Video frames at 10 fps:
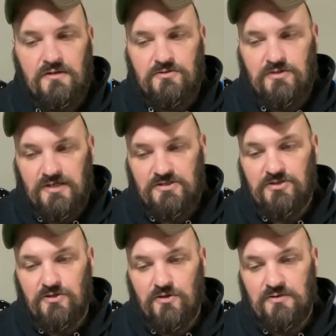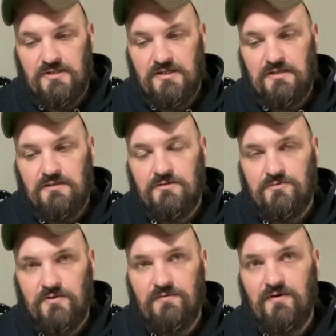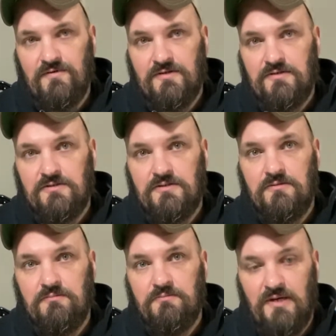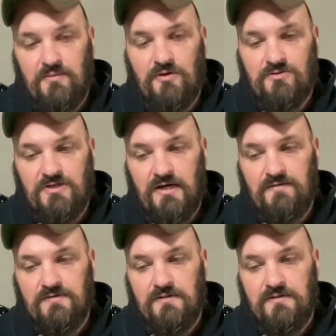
traditional only Three Rivers Barebow shaft.